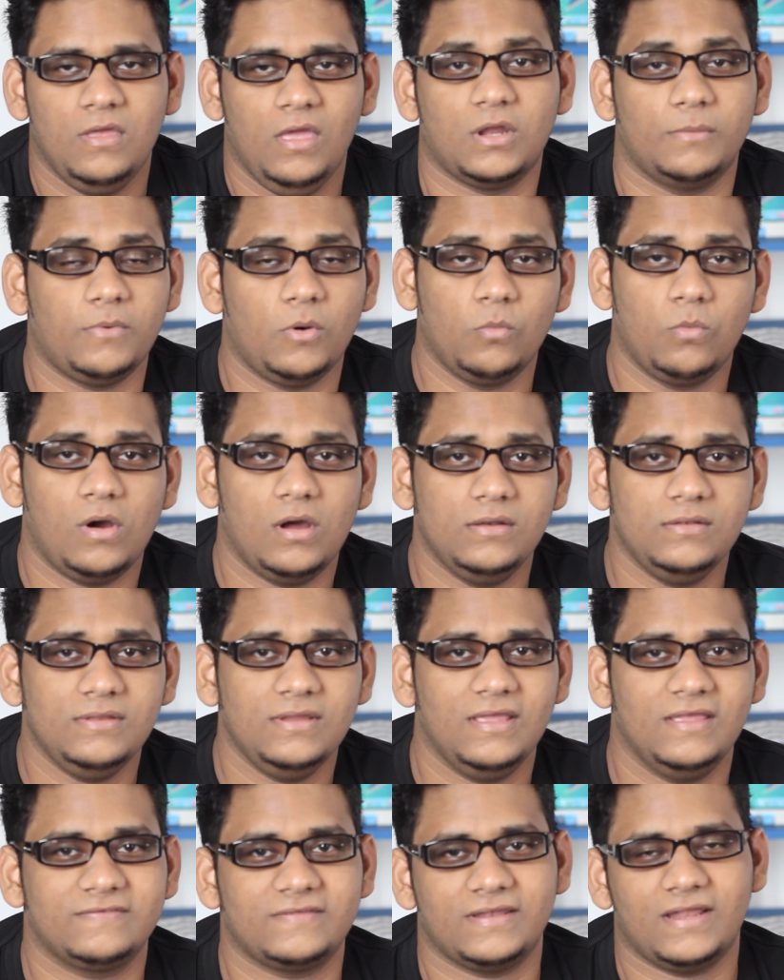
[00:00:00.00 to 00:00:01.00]
Number
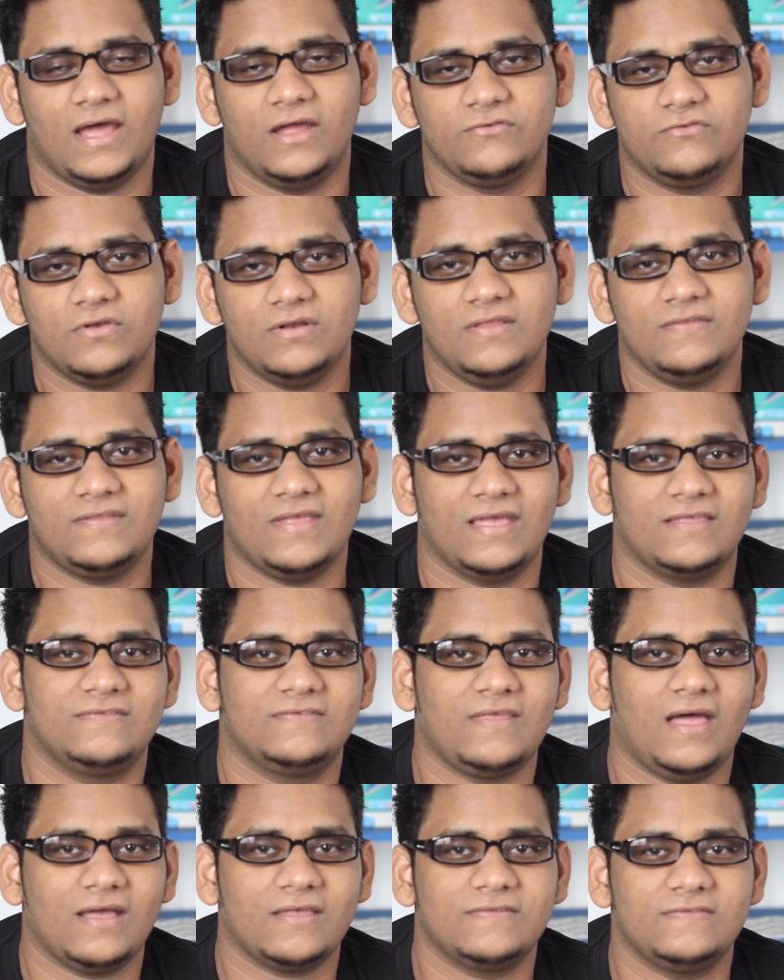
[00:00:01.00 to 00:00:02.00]
1 is that Android is the
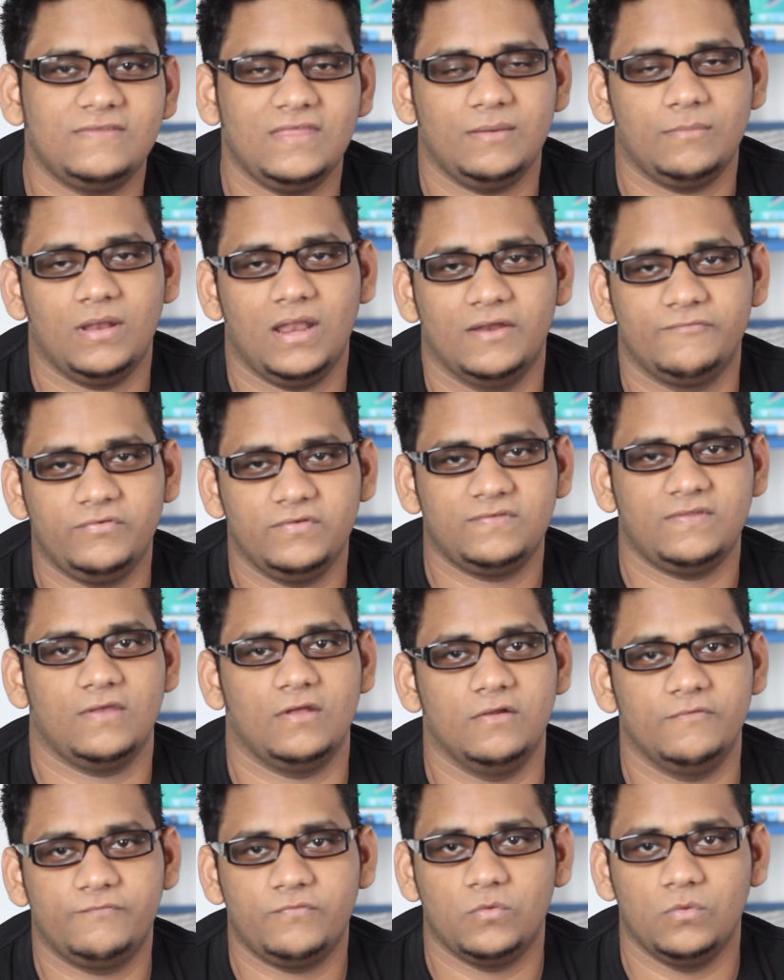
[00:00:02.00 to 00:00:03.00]
exact same on every
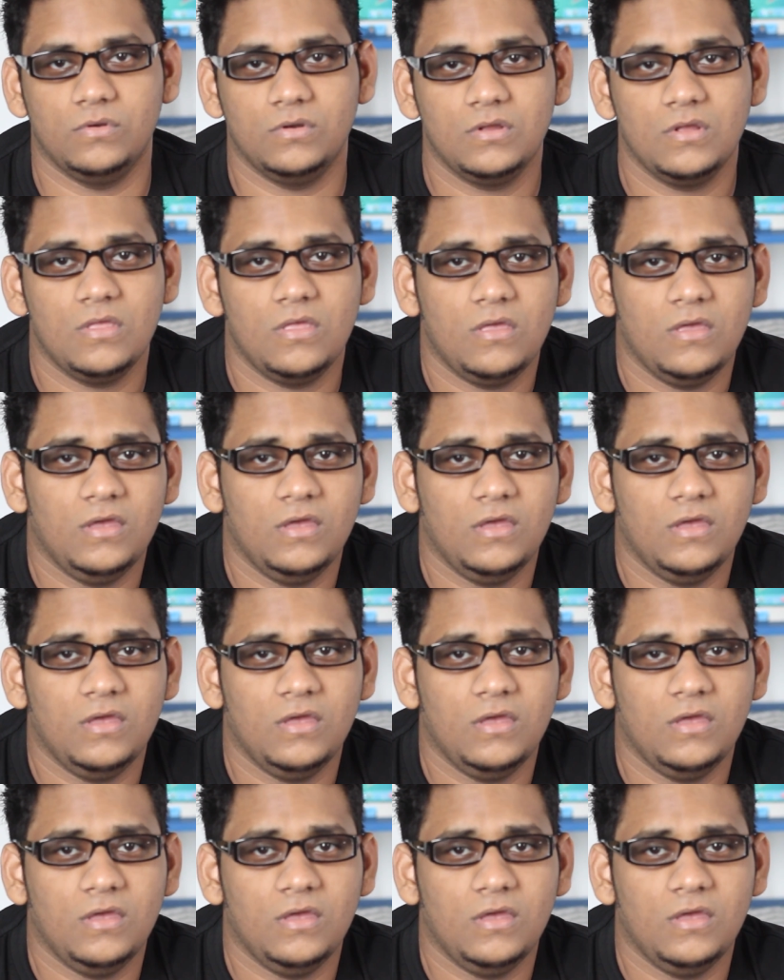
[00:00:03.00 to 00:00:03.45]
single phone.